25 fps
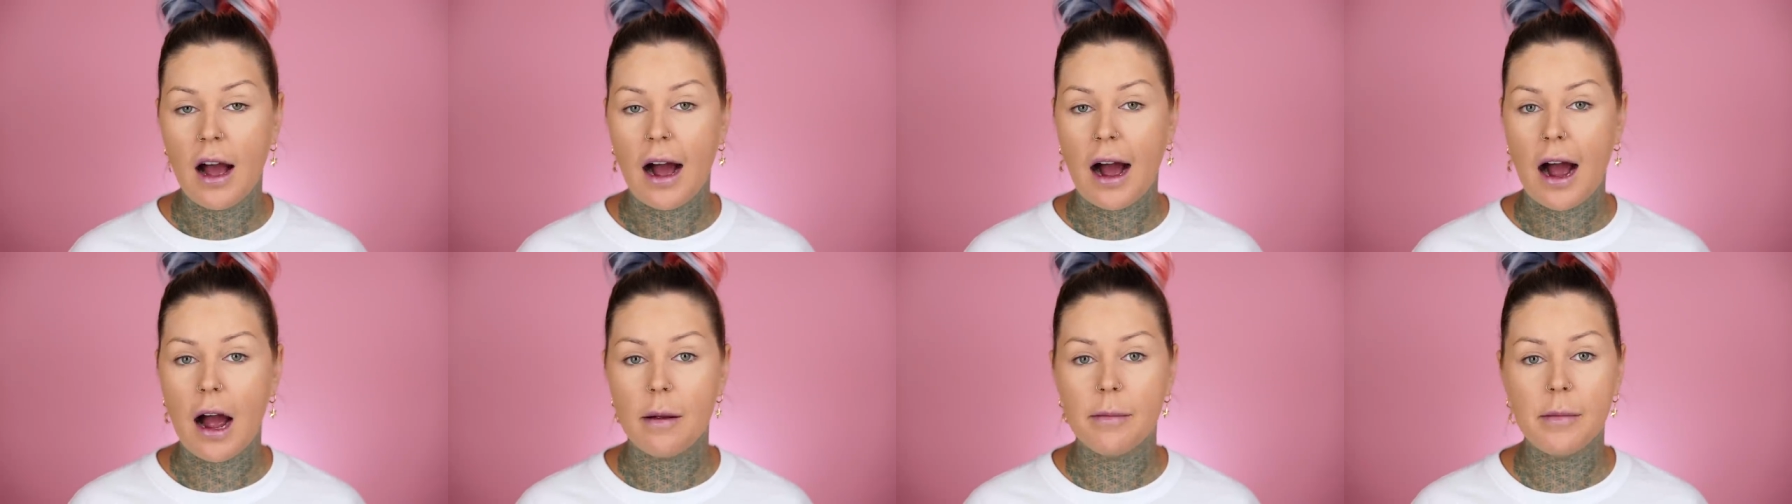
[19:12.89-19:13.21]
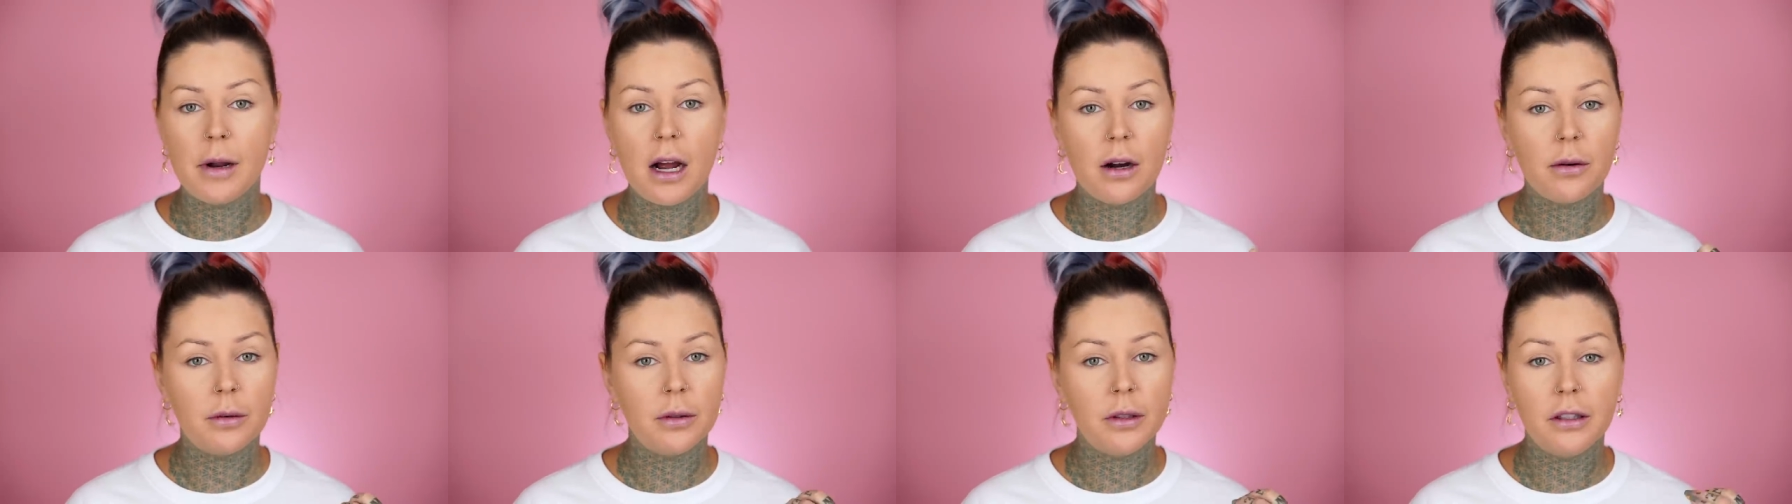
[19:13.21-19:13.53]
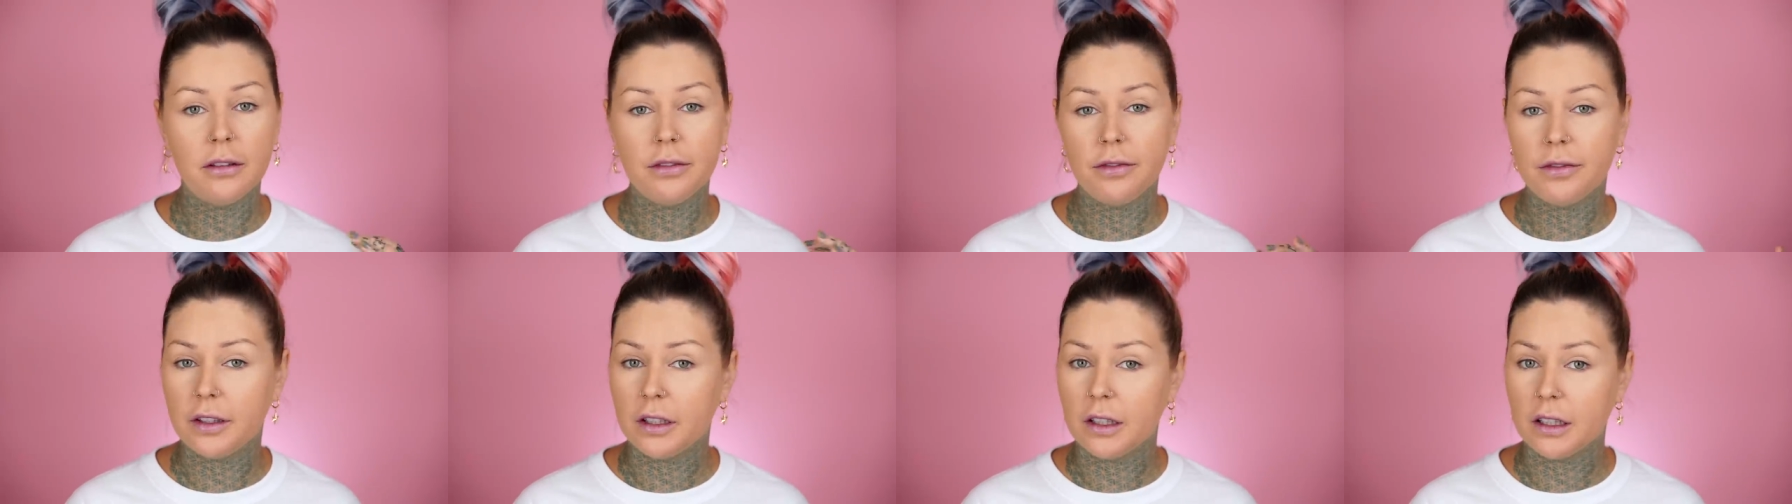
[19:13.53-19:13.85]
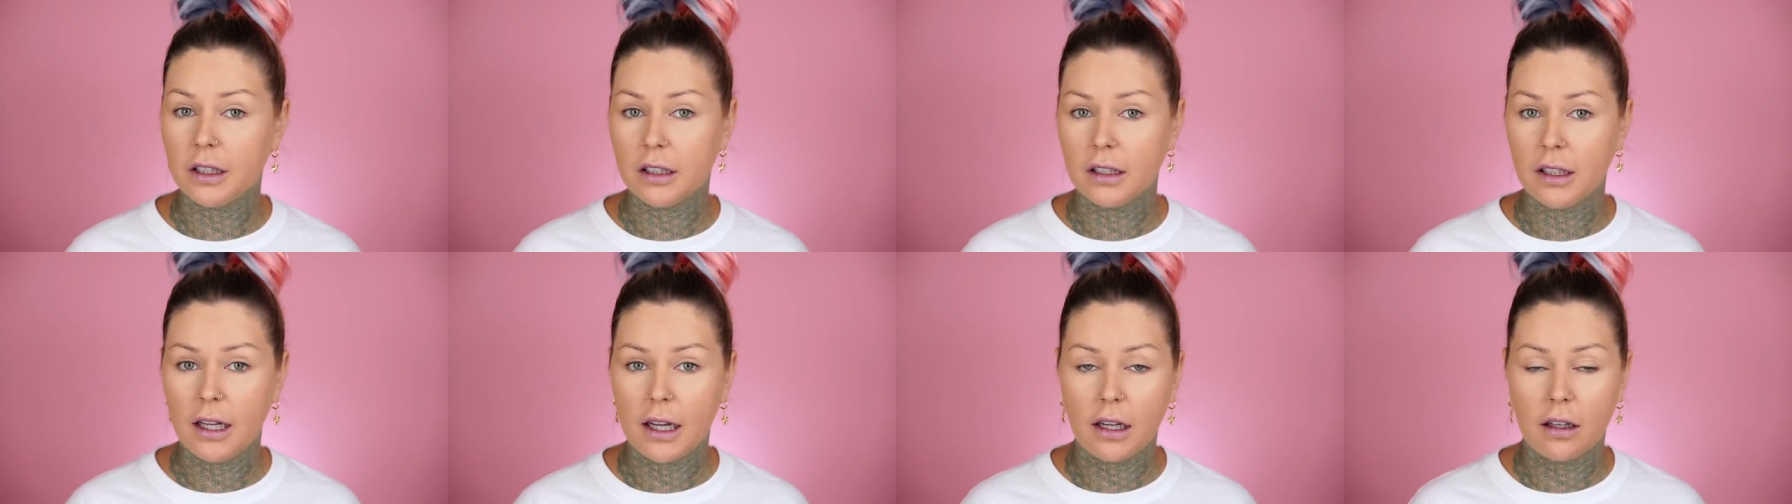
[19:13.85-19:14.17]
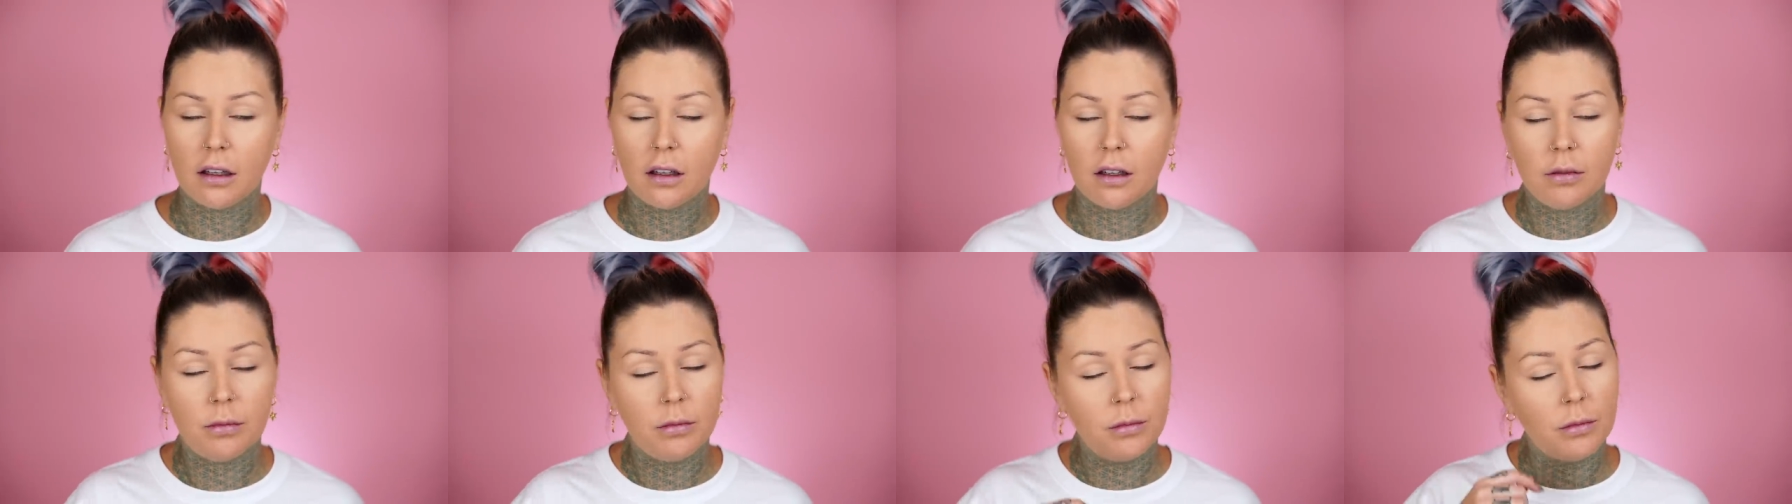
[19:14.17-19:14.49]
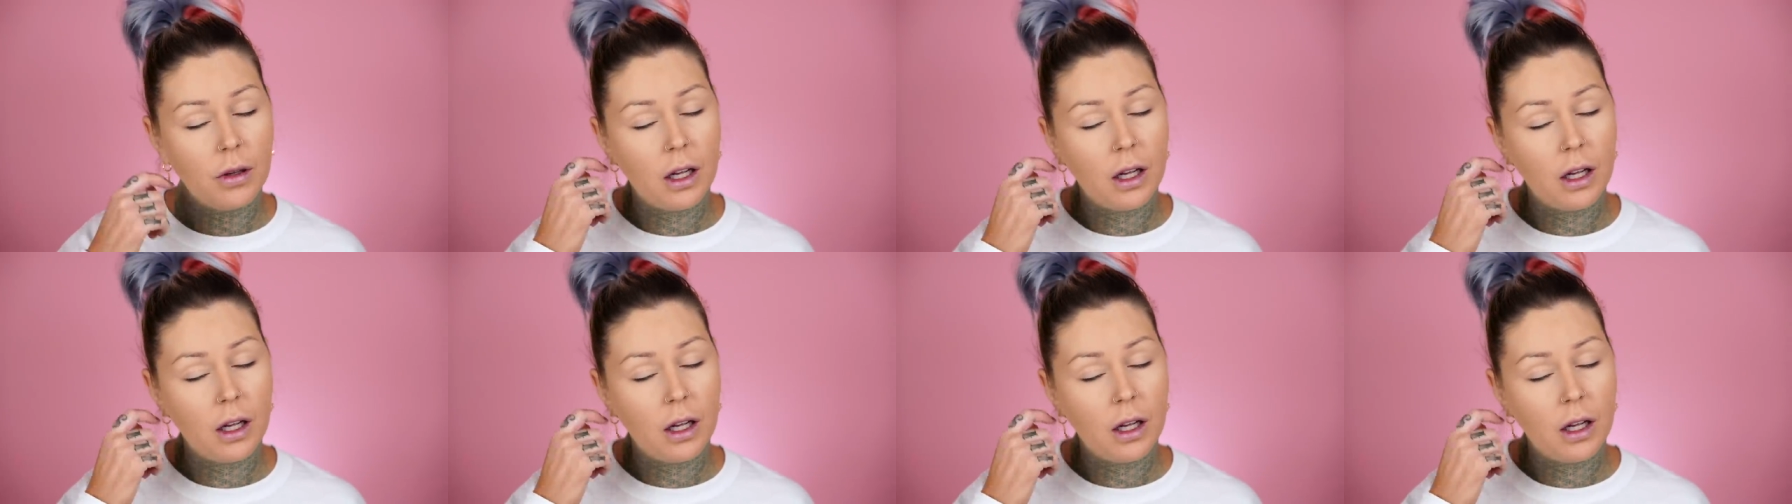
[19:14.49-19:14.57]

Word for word: I'm not really feeling like